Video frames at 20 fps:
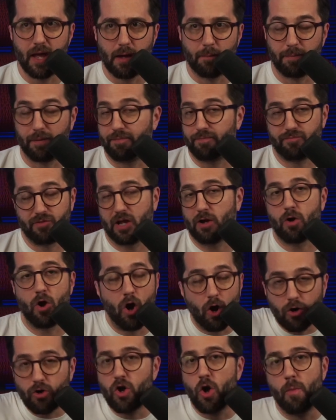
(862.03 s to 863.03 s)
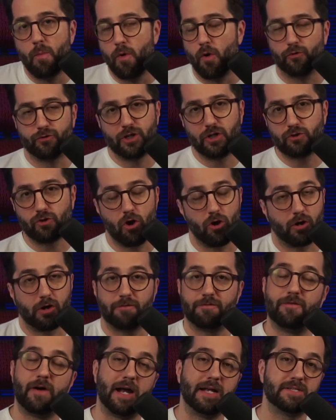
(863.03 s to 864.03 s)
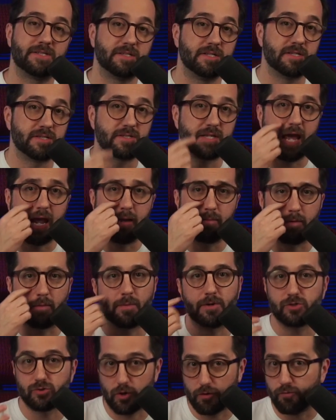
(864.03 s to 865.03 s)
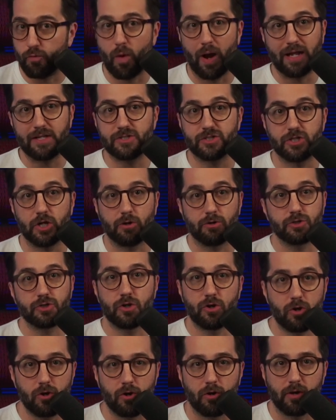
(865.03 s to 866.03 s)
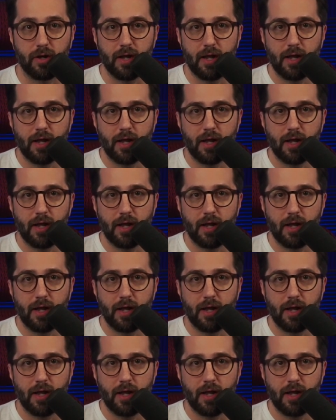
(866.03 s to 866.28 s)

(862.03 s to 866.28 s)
but there are no multi-target fights in this game. Everybody sort of waits their turn.